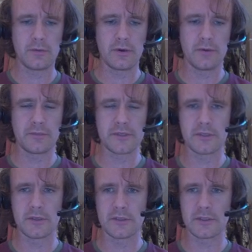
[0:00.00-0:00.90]
we're in a
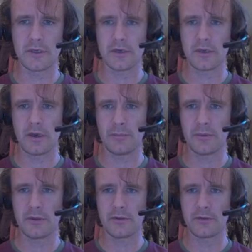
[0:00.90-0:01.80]
position to start
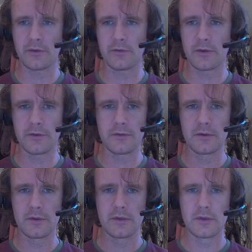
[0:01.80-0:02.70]
copying things over.
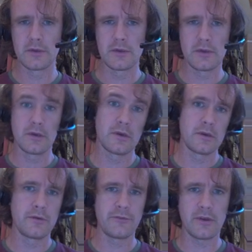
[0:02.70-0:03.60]

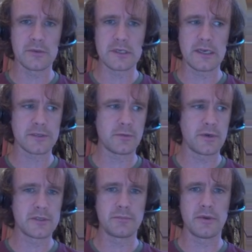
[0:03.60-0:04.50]
Famous last
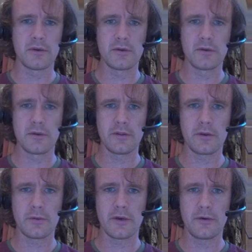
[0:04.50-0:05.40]
words, but I
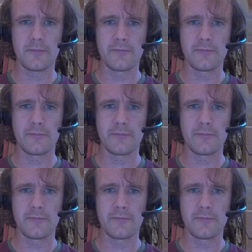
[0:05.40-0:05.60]
think we are.